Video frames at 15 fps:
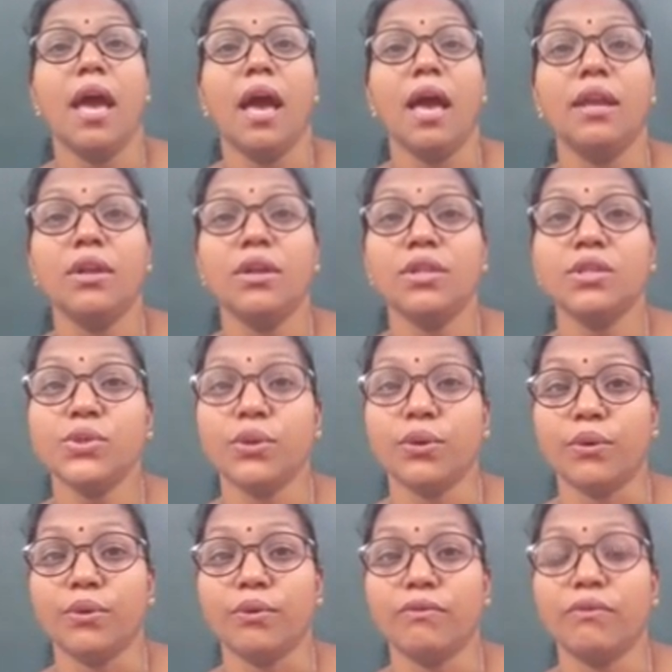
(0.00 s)
And
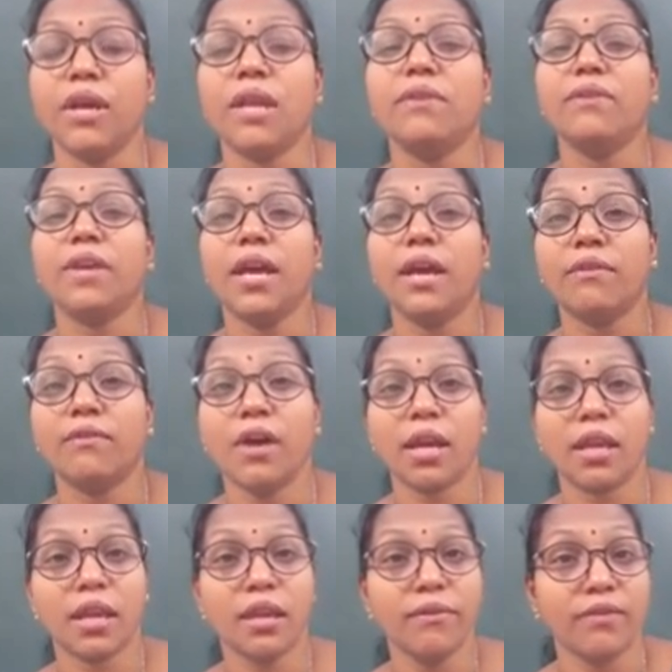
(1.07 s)
also, while we are
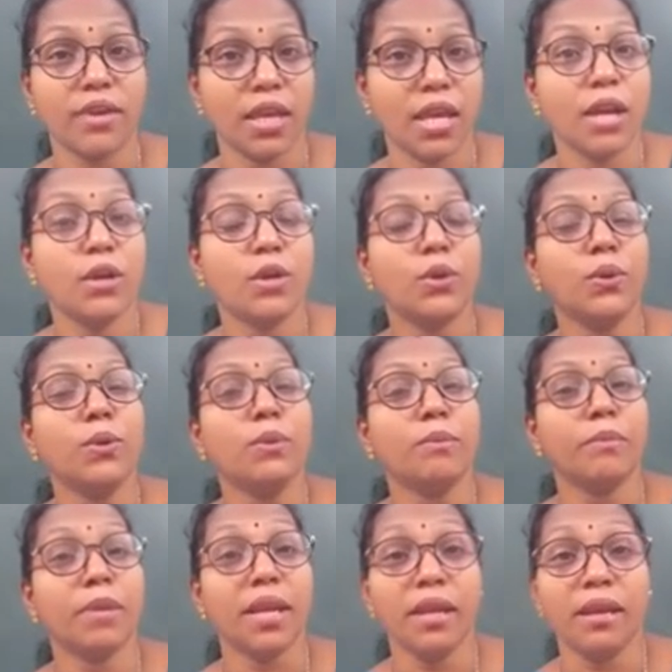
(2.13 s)
walking, we can do
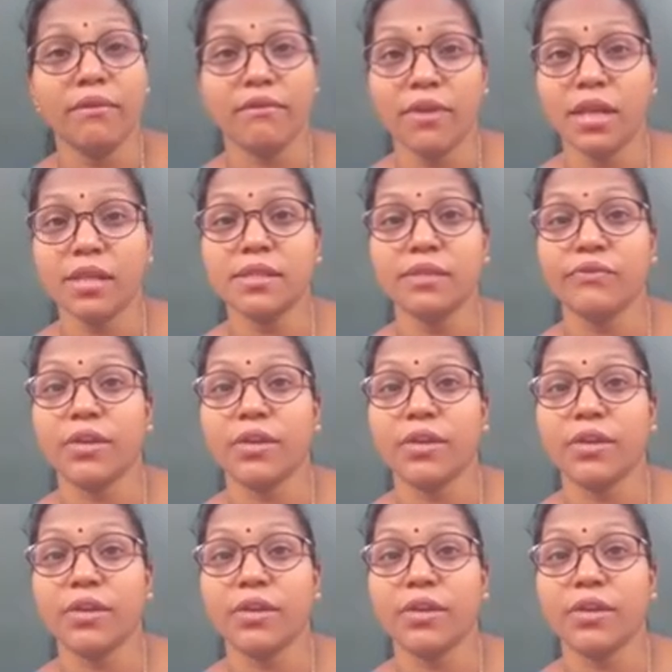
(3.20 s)
many works.